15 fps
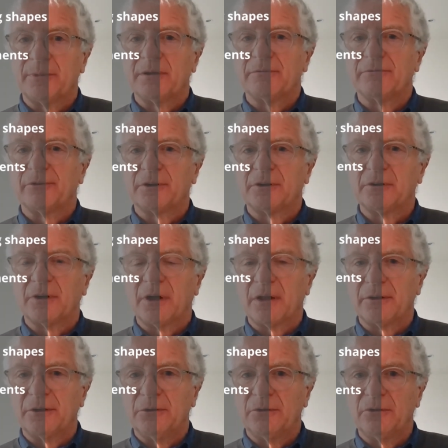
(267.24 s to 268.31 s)
converted to
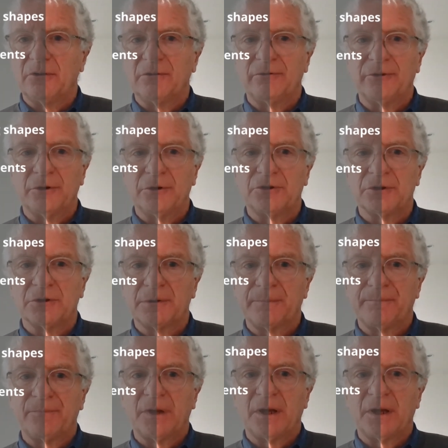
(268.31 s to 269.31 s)
other uses in future.